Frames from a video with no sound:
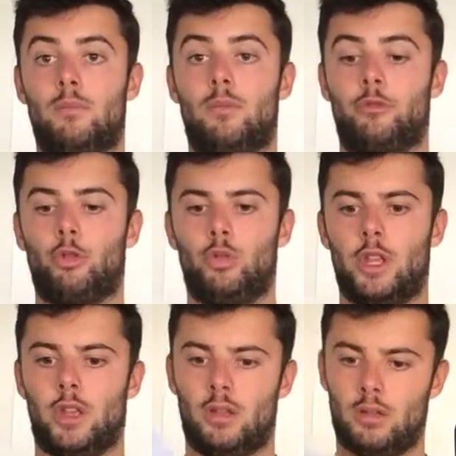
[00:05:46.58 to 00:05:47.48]
through
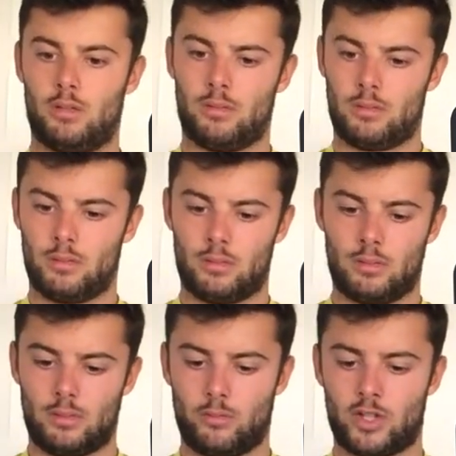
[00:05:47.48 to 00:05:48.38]
the
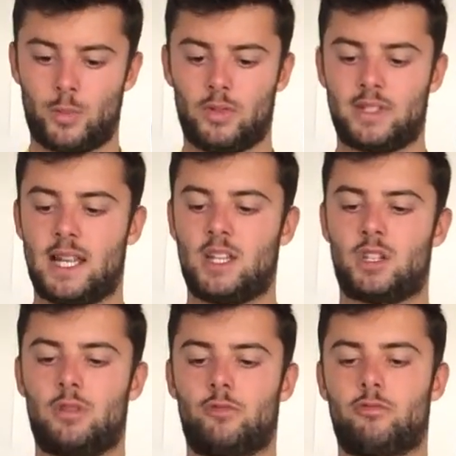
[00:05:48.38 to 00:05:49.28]
response
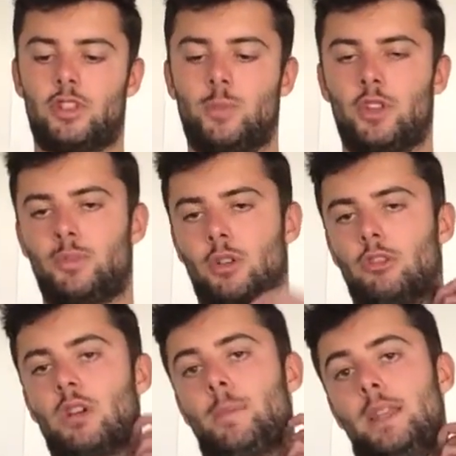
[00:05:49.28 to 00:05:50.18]
selection and response
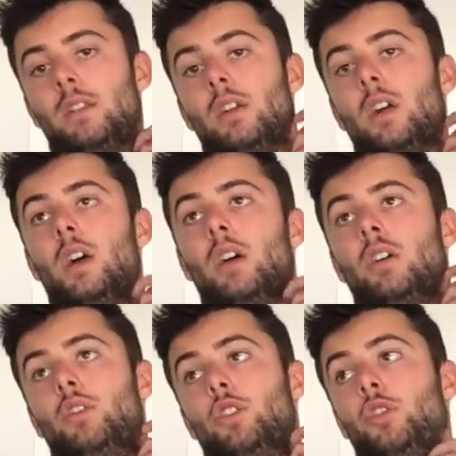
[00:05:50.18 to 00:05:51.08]
programming,
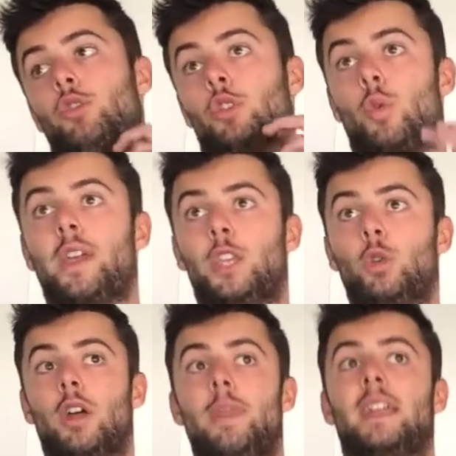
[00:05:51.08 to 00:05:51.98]
the quicker you
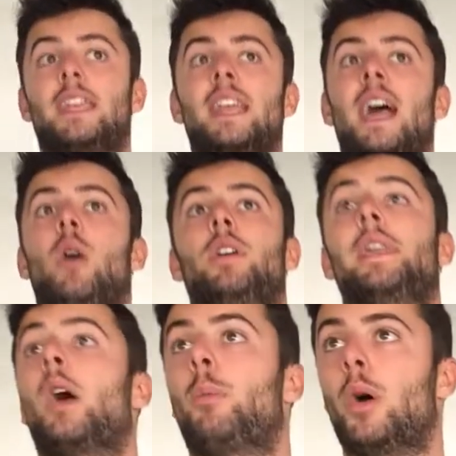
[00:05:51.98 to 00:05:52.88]
can then get it out in
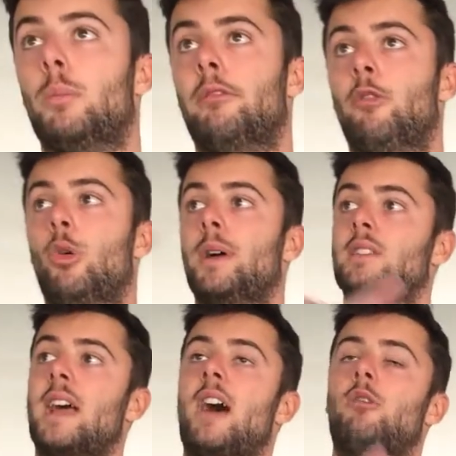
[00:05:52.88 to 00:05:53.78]
the output and perform it
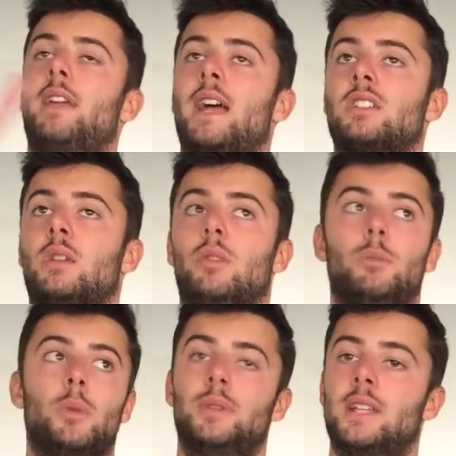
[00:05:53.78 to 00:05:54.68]
to outreact someone
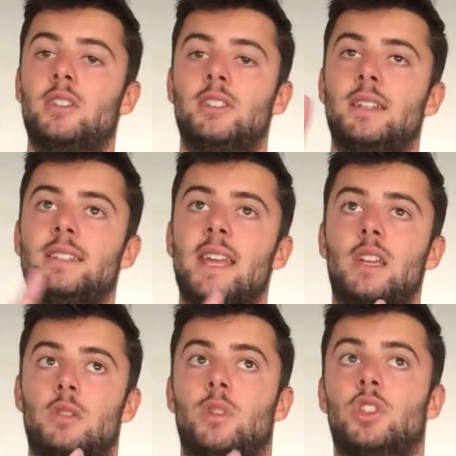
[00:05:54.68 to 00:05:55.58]
by potentially a
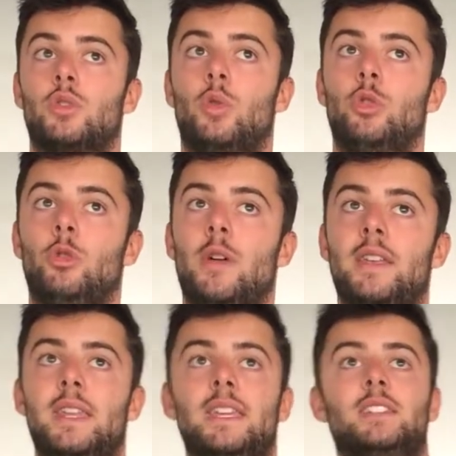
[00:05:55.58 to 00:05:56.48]
second, which is all you
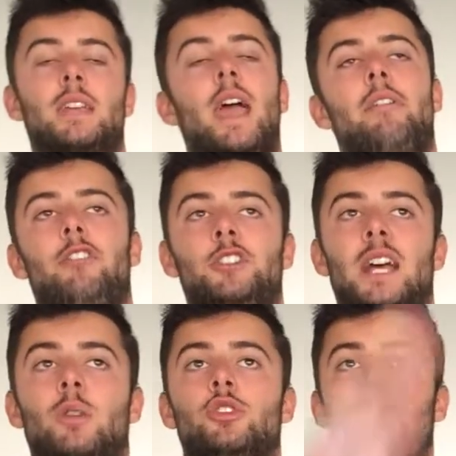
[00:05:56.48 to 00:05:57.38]
then need to get a foot
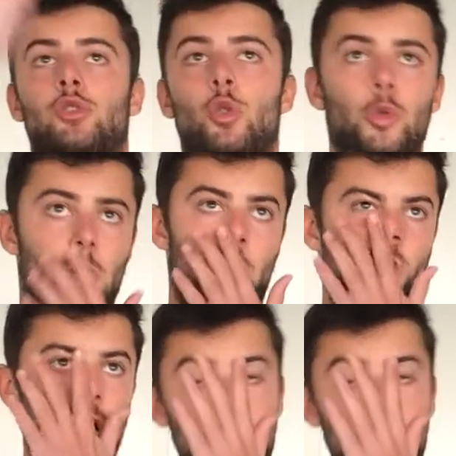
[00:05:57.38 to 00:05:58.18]
out to score a goal.